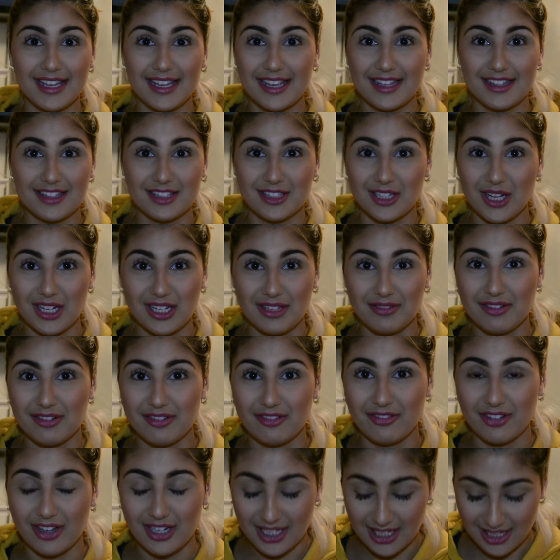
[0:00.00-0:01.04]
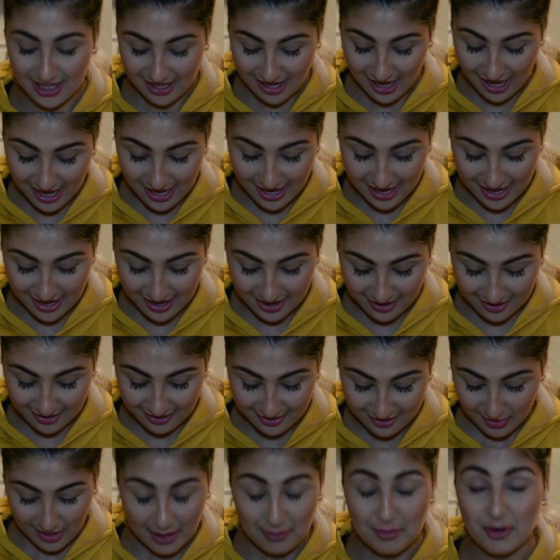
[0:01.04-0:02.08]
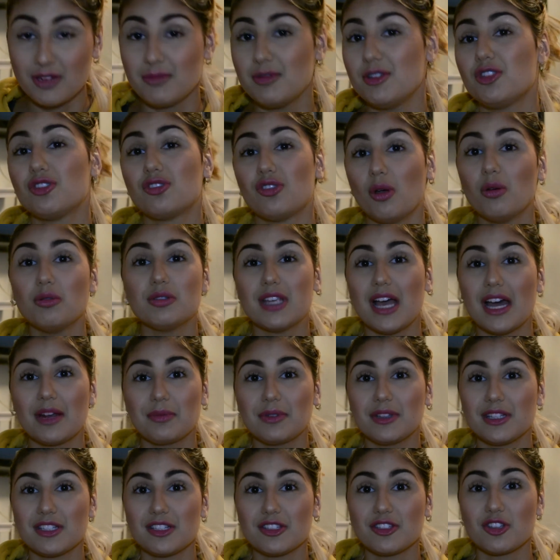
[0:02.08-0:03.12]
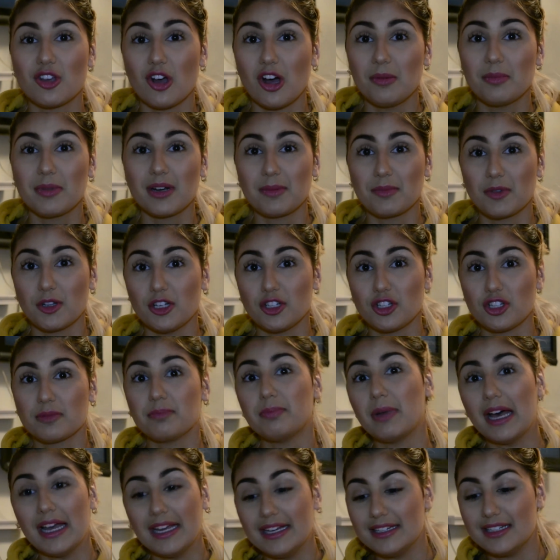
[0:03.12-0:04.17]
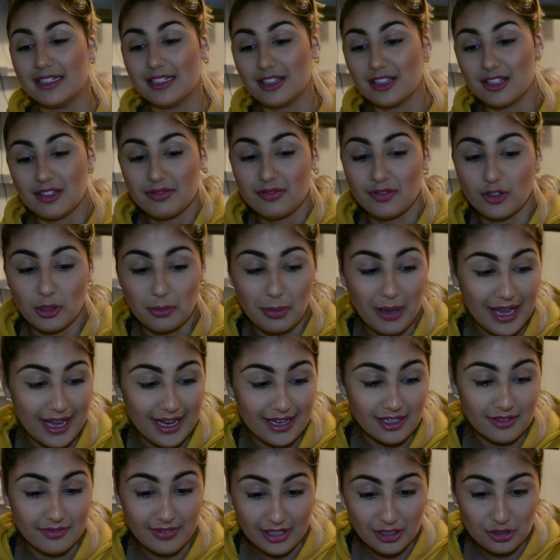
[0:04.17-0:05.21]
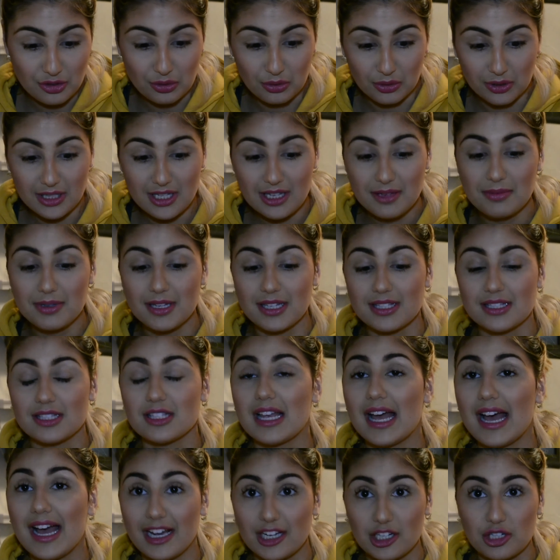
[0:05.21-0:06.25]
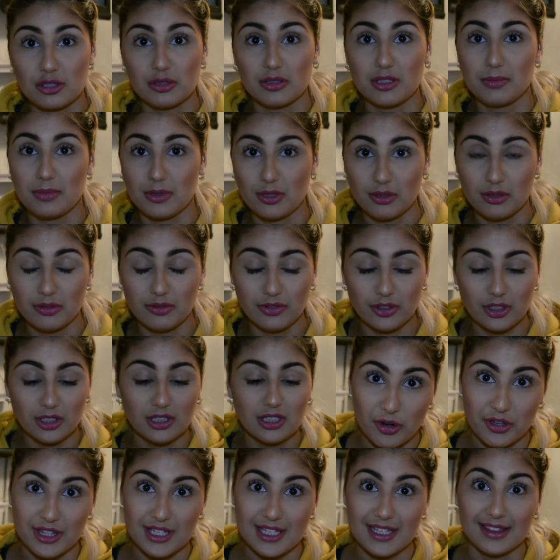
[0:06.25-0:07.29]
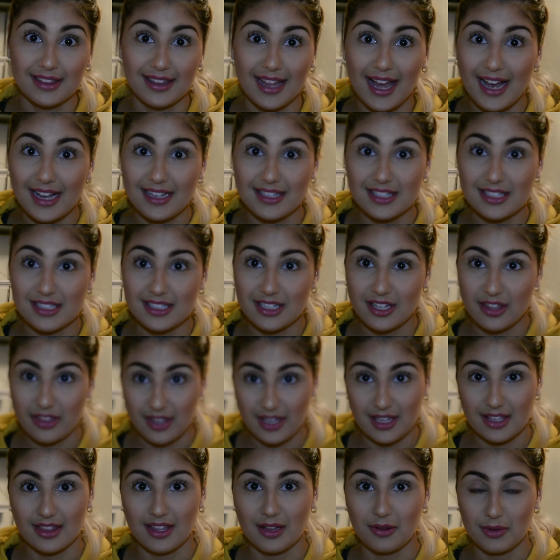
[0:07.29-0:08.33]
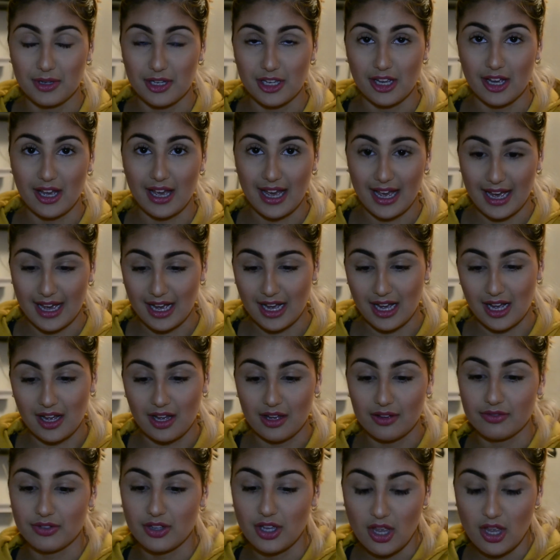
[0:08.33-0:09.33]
it's not even funny. I'm gonna be so sad when this is gone, but I'm gonna just buy it in the full pan eventually because it's actually beautiful. For the last thing that we have